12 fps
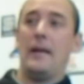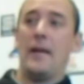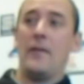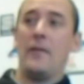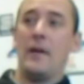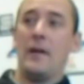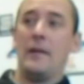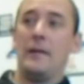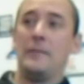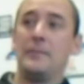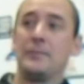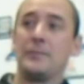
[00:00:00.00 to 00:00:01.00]
and
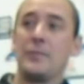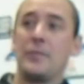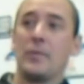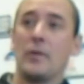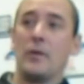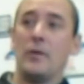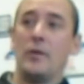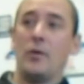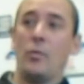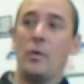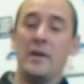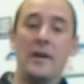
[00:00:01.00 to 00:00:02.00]
then
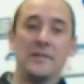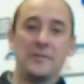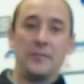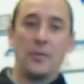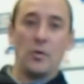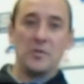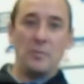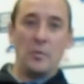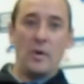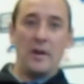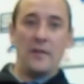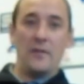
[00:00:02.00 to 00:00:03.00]
we as enforcement
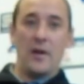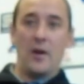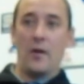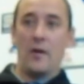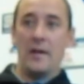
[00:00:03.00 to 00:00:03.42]
went in there,